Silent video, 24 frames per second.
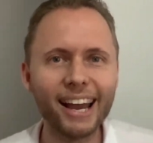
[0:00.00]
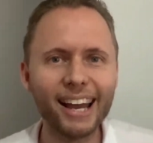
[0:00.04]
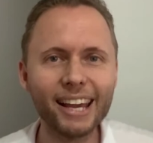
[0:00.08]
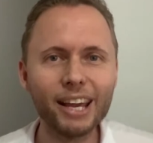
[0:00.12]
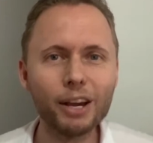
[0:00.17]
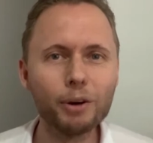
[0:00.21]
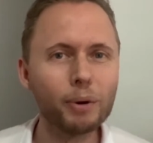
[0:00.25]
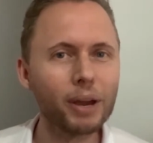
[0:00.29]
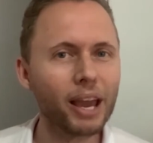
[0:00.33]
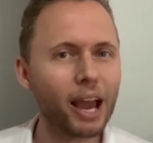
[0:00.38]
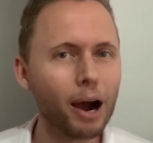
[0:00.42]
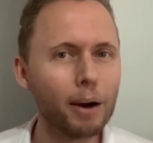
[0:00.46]

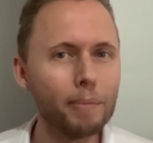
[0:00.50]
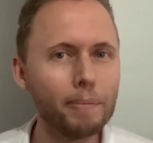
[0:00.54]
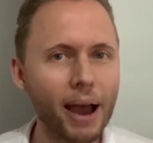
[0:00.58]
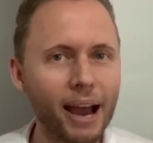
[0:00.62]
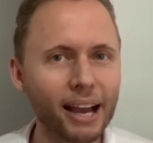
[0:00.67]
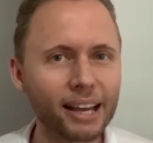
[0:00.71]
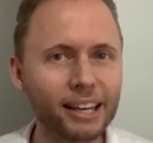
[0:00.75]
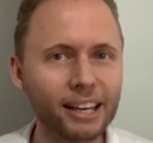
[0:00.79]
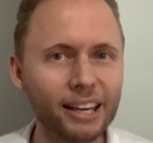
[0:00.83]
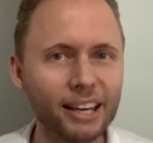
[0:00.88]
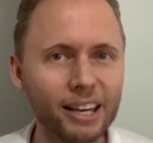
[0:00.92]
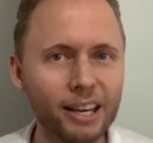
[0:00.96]
here we are
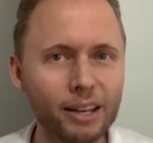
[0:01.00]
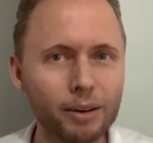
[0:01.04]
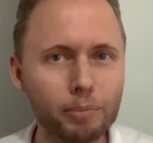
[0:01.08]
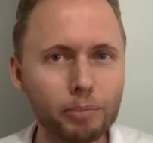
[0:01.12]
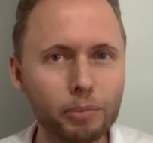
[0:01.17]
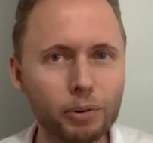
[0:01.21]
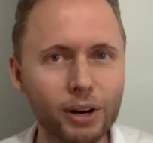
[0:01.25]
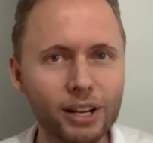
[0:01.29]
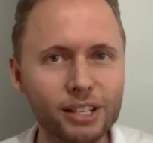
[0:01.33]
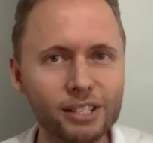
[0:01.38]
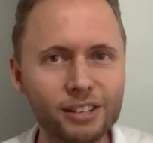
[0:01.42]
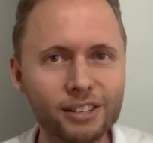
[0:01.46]
back in
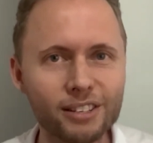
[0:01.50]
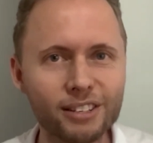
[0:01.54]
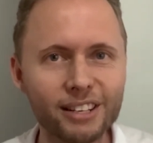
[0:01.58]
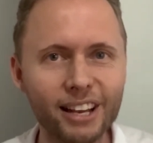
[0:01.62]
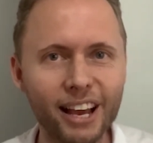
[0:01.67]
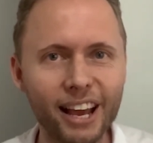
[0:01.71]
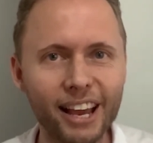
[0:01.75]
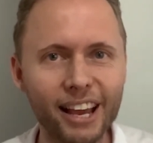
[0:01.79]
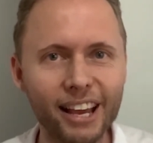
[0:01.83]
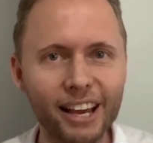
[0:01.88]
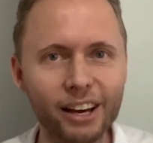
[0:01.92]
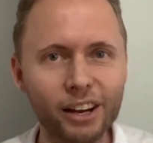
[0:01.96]
present
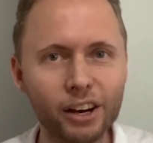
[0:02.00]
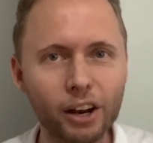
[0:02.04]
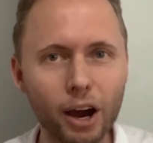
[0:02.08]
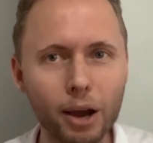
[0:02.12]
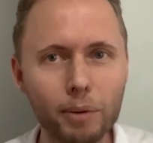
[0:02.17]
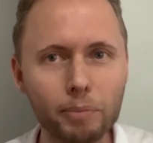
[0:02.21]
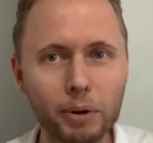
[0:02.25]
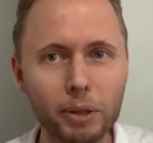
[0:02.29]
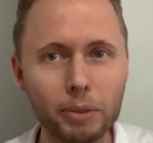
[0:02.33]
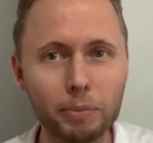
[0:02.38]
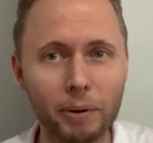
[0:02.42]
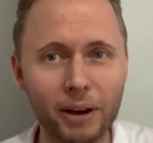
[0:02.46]
day, and
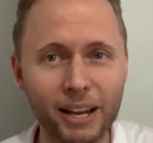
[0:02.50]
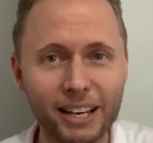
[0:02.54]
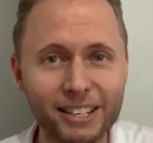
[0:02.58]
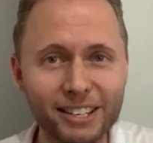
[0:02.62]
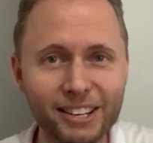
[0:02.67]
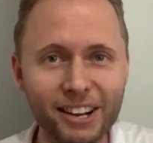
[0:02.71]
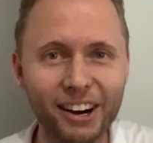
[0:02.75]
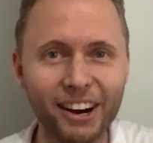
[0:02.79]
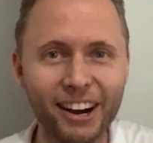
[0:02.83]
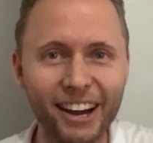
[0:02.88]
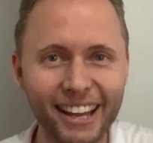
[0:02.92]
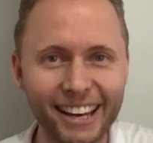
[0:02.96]
I'm with my
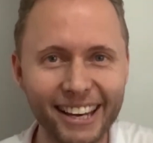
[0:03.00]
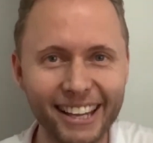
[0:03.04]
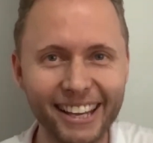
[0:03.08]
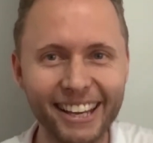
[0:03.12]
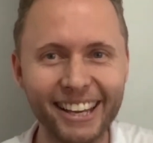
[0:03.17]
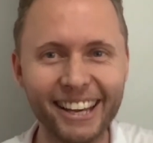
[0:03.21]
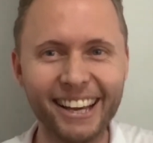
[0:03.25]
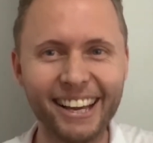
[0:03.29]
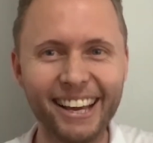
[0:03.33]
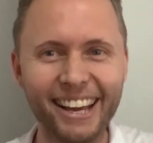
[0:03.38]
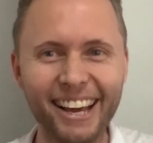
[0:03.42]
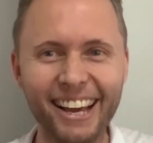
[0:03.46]

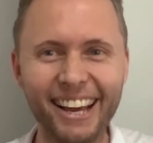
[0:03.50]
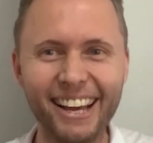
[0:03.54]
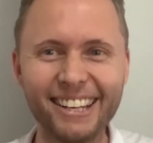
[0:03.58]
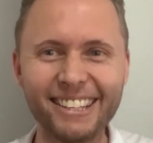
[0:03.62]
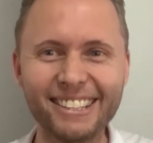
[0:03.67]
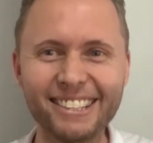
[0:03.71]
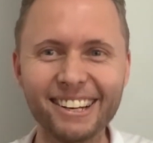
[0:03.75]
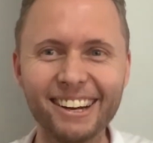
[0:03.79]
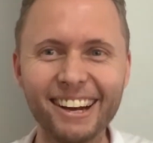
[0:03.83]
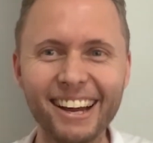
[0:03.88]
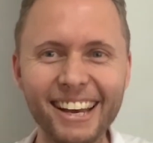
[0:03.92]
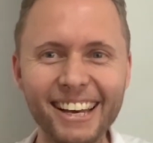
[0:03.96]
tiny
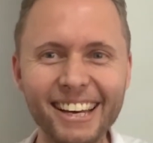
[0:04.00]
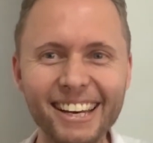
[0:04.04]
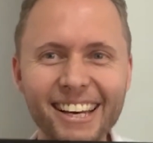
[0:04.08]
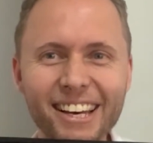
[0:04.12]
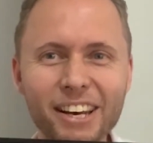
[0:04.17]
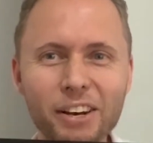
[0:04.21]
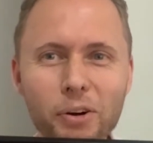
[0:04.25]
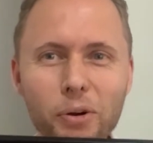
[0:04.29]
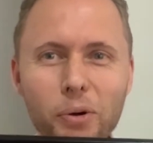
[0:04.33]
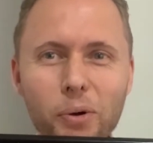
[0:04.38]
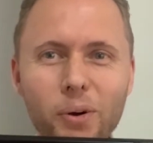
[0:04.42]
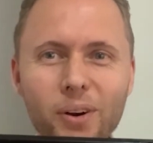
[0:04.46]

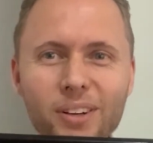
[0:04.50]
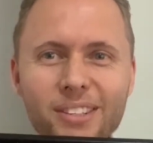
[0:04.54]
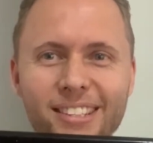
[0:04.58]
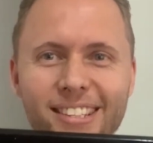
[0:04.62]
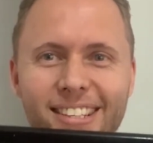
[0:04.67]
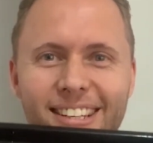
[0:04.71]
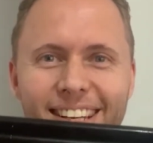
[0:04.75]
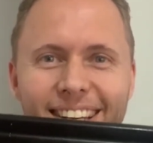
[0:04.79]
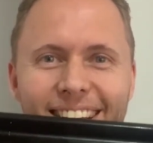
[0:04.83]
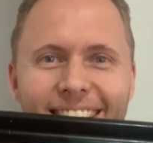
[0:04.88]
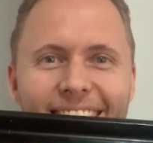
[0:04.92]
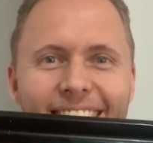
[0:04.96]
little
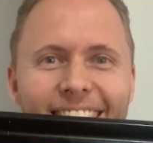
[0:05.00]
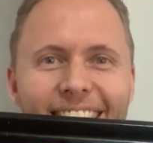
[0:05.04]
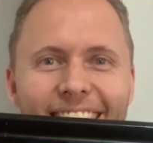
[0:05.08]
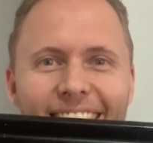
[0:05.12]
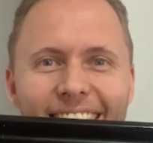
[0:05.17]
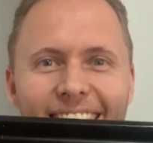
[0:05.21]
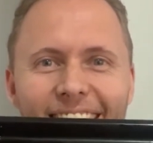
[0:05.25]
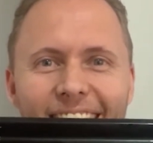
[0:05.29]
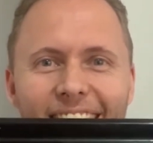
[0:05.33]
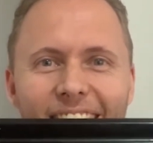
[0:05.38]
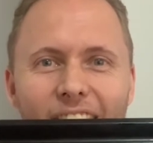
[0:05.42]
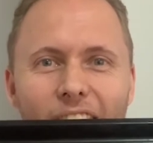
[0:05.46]
quantity
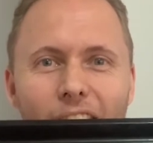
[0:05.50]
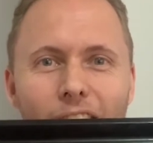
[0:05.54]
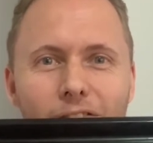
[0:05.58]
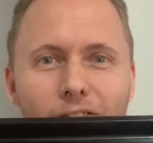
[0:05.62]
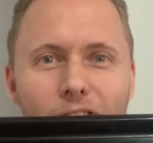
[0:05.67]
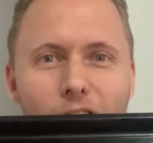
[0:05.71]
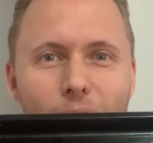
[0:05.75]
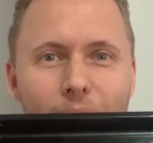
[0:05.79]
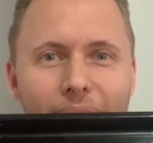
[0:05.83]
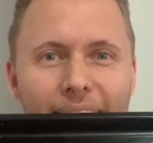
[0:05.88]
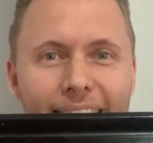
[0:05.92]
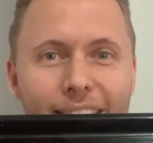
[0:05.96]

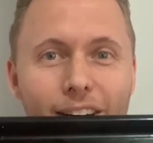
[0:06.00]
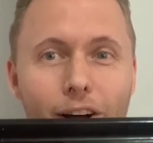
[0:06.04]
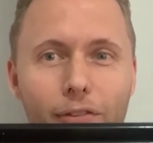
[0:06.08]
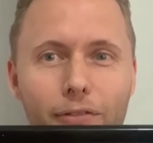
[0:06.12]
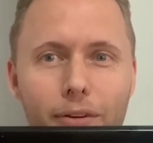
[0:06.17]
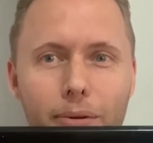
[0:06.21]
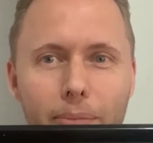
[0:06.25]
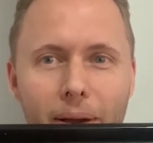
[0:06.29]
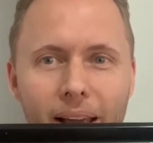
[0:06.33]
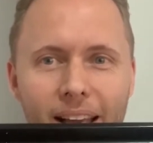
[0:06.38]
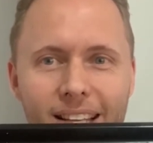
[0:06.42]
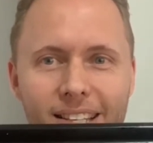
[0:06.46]
of green
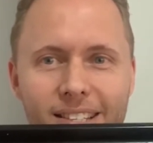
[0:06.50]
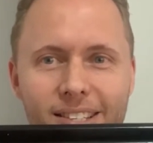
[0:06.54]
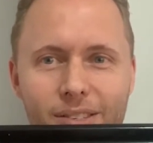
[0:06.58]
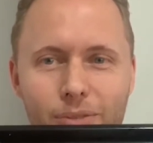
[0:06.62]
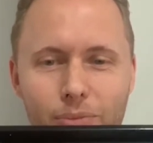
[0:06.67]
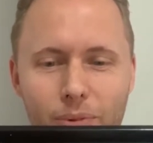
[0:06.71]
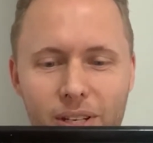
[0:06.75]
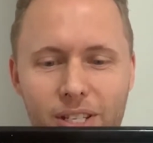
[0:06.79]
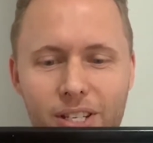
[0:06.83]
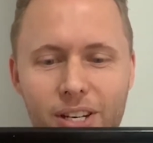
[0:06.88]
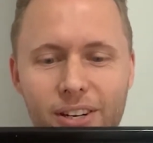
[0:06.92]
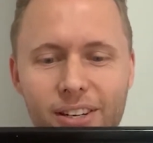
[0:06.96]
coffee beans,
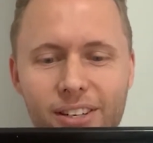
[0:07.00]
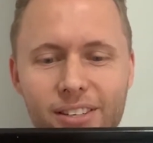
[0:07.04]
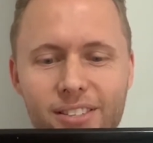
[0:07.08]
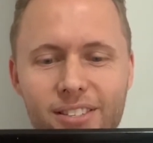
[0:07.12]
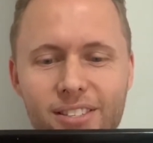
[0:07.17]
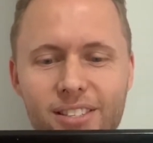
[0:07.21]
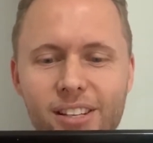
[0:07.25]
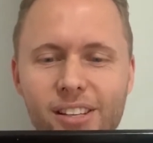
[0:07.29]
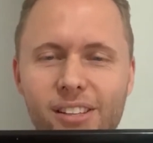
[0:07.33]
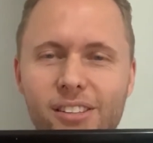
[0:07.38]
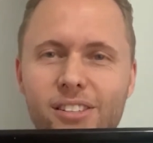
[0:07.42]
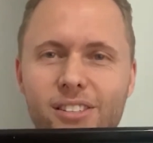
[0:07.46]
which are
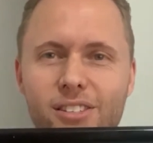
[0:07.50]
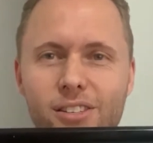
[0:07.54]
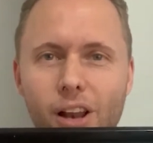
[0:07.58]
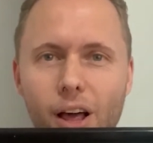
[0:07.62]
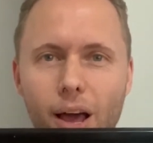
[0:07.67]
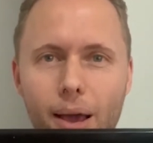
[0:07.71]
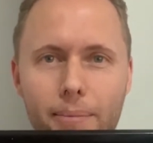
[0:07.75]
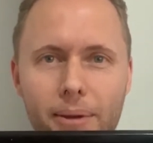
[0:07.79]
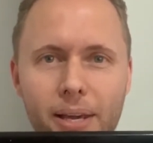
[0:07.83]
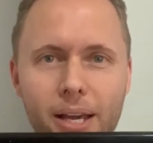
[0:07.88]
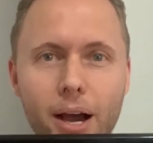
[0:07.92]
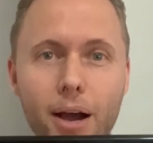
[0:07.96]
still
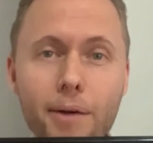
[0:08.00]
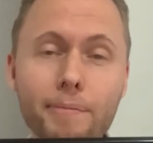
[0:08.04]
slimy.